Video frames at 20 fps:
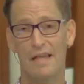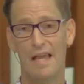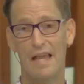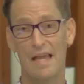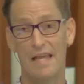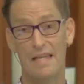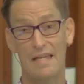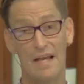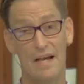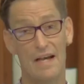
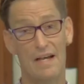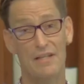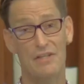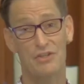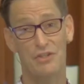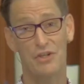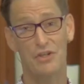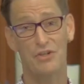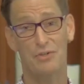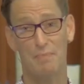and non
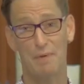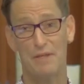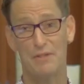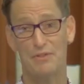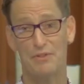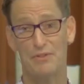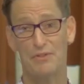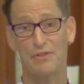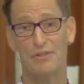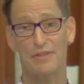
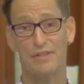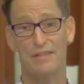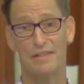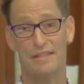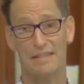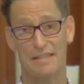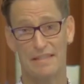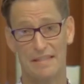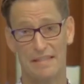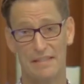judgmental
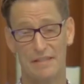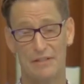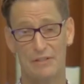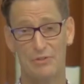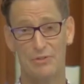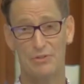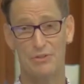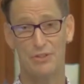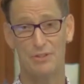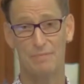
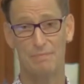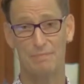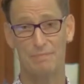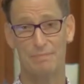inclusion.